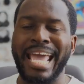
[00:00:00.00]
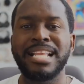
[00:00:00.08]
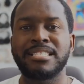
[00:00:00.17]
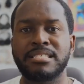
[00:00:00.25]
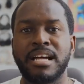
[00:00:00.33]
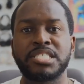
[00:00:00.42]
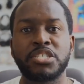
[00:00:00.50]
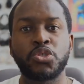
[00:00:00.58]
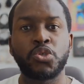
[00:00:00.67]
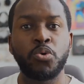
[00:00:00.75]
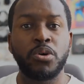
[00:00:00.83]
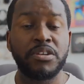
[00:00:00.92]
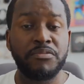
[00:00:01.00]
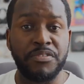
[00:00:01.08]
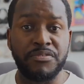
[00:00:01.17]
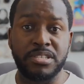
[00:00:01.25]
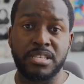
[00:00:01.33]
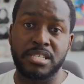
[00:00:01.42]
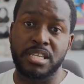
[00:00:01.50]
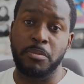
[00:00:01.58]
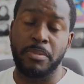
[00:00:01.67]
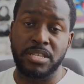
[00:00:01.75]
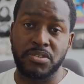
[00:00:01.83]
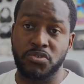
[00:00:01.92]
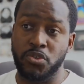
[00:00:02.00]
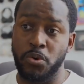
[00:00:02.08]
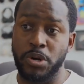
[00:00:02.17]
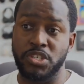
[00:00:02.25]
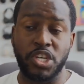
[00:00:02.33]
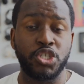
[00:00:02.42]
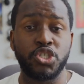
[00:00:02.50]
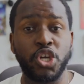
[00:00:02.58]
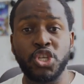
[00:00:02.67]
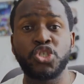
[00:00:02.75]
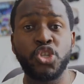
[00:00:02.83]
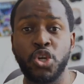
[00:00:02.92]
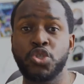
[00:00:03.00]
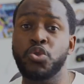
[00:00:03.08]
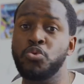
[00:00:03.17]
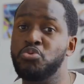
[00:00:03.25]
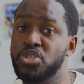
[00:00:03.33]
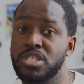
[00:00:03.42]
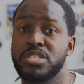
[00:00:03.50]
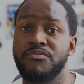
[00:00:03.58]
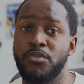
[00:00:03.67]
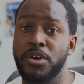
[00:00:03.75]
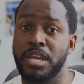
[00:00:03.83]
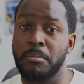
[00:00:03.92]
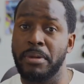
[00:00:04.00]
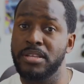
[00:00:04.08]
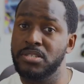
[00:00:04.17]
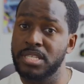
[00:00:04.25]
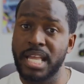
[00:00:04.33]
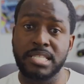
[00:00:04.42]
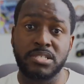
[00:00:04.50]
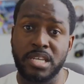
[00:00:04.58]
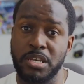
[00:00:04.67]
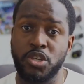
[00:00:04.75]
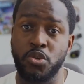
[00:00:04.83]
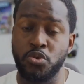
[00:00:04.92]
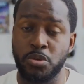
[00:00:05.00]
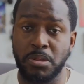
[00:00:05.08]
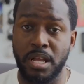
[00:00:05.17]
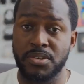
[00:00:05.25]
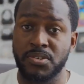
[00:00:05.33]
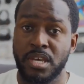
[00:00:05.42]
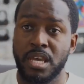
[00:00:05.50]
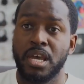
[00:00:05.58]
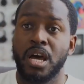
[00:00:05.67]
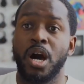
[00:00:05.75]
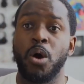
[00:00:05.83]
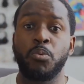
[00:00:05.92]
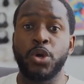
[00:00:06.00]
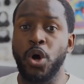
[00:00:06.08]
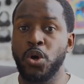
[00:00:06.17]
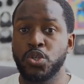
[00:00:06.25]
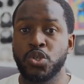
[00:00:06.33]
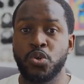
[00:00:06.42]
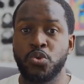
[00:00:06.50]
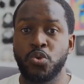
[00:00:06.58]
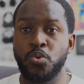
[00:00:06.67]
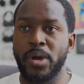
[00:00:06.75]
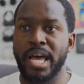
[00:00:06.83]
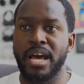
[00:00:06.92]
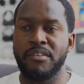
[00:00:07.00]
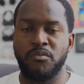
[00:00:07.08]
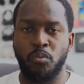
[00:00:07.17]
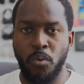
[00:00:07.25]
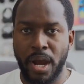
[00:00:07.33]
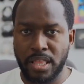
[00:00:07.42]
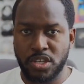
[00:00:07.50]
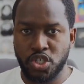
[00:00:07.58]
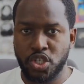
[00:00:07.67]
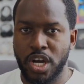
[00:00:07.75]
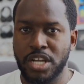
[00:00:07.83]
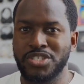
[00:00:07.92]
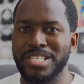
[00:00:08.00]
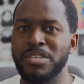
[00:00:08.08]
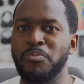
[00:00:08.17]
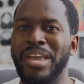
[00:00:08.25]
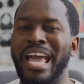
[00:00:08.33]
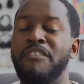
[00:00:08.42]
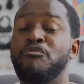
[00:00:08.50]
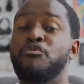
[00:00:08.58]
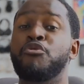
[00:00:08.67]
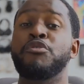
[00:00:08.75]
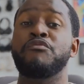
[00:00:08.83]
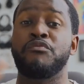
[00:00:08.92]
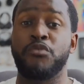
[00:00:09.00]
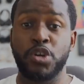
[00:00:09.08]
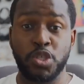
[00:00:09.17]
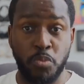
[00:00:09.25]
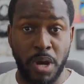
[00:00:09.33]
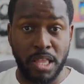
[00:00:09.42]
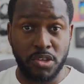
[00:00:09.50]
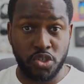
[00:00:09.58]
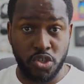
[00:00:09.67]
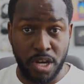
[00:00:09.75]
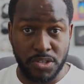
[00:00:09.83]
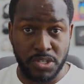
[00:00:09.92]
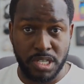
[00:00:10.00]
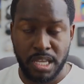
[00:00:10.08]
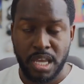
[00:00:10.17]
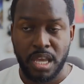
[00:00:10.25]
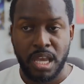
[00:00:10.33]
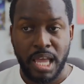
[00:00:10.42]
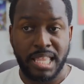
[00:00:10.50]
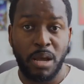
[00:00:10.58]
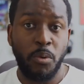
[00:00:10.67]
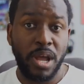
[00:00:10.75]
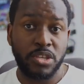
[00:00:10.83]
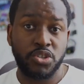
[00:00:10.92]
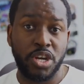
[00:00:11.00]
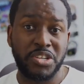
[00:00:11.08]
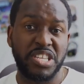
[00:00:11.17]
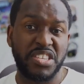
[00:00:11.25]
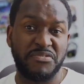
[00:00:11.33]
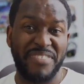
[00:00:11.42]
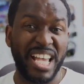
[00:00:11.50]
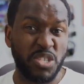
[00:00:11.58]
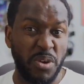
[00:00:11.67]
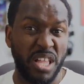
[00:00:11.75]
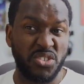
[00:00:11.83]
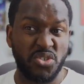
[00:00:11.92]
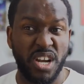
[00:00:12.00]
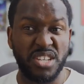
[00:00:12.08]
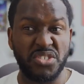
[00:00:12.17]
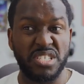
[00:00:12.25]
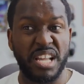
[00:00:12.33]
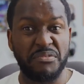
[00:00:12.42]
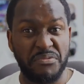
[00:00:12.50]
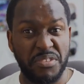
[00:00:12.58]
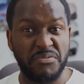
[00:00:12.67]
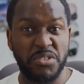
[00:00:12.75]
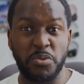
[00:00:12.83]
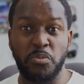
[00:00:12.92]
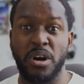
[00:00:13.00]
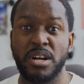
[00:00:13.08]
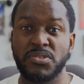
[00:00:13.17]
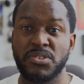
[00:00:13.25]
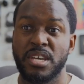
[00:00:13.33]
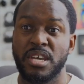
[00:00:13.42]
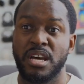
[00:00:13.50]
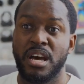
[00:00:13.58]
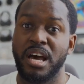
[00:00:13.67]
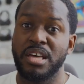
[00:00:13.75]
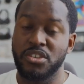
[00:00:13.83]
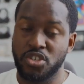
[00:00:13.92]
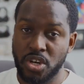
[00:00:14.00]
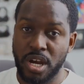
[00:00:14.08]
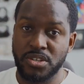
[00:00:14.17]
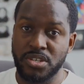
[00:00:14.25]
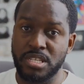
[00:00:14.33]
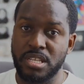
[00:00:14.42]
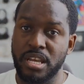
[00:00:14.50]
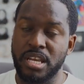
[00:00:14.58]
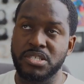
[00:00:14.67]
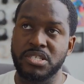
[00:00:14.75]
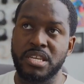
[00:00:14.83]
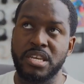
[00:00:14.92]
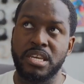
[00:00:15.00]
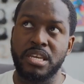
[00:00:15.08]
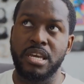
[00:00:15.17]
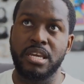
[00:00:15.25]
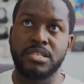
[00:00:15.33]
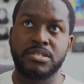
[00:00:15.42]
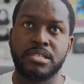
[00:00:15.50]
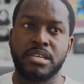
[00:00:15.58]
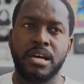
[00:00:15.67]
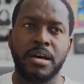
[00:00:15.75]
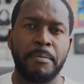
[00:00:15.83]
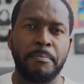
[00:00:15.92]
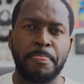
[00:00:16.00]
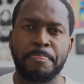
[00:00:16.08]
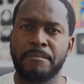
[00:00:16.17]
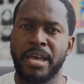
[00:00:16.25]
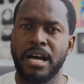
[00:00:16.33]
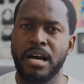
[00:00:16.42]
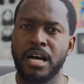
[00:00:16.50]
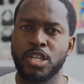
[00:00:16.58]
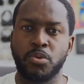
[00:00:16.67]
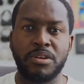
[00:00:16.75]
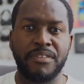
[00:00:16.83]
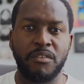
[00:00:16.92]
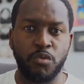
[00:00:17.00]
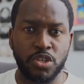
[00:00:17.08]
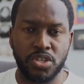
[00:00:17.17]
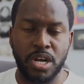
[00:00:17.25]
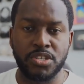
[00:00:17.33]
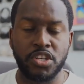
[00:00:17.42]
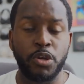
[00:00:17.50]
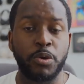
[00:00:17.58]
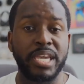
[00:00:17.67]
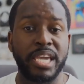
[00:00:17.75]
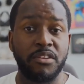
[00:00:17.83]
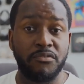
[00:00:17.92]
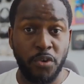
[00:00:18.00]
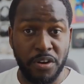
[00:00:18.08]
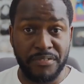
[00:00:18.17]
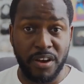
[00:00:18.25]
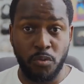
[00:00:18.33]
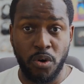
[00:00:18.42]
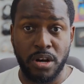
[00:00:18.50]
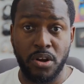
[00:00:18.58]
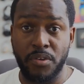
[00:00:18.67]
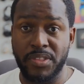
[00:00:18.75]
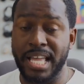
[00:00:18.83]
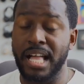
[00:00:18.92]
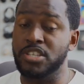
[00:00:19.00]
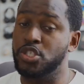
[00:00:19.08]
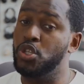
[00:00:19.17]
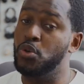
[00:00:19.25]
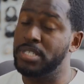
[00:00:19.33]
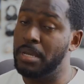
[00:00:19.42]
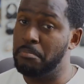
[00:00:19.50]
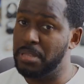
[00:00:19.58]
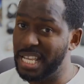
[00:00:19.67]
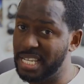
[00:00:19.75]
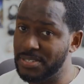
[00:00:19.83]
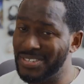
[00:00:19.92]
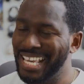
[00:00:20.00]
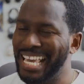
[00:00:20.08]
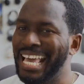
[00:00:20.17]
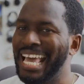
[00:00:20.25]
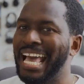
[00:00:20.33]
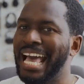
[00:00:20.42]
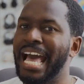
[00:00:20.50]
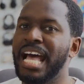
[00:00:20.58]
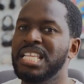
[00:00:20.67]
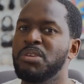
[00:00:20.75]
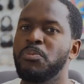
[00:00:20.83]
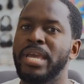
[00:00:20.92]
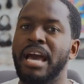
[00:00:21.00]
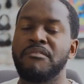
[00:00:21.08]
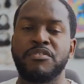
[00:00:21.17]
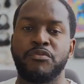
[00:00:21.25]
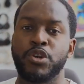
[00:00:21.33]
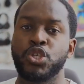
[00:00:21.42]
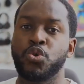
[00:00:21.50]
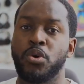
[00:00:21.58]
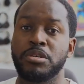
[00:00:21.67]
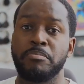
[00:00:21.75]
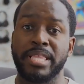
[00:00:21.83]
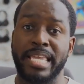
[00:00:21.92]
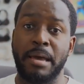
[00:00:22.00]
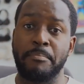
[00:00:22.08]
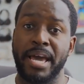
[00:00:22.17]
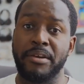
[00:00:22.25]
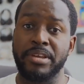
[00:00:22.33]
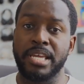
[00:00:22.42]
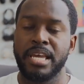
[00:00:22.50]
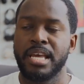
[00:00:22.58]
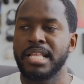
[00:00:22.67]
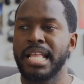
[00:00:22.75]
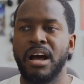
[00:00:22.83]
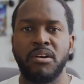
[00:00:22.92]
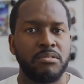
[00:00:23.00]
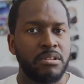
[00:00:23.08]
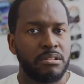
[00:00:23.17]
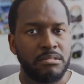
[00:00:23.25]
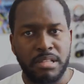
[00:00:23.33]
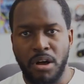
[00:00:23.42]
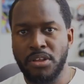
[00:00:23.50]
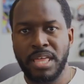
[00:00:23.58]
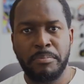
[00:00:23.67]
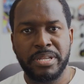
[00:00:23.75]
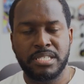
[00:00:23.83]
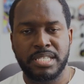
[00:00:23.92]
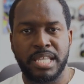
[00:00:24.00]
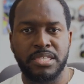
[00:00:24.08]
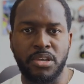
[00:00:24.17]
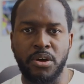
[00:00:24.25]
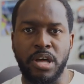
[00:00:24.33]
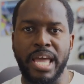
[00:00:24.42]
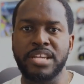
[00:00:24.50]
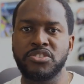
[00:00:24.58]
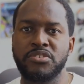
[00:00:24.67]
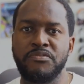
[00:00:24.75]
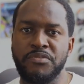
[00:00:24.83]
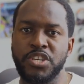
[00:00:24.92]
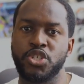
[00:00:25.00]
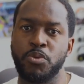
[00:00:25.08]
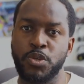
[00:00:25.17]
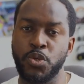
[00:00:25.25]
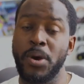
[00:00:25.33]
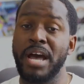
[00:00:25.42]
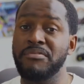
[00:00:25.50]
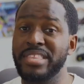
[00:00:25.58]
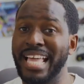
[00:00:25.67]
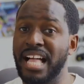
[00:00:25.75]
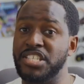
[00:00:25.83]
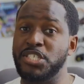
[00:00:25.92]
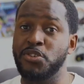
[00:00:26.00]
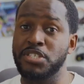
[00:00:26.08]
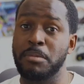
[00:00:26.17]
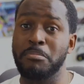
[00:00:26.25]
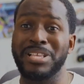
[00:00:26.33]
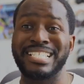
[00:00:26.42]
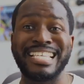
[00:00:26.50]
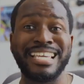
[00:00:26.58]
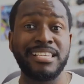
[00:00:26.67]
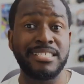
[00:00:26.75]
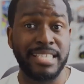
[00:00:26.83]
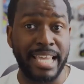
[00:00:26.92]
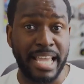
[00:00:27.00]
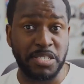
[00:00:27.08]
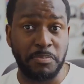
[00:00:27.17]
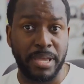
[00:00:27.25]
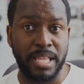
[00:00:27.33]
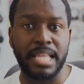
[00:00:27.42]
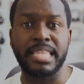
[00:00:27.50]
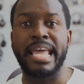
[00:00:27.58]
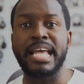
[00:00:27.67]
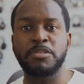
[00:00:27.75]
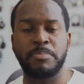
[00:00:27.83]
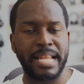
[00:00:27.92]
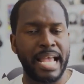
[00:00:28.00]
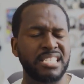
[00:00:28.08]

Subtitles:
and it starts at 256 gigabytes of storage. It does not do 64 gigabytes, so that's a huge plus. We also do have wireless charging. We have reverse wireless charging, and that wireless charging is fast wireless charging at 15 watts. The charging there is it's a 25 watt charger. You can get a 45 watt on the Galaxy Note 10 Plus, and we have a 4200 milliamp battery. Now, all that being said, the extra feature we do have in the Galaxy Note 10 Plus is the S Pen, and the S Pen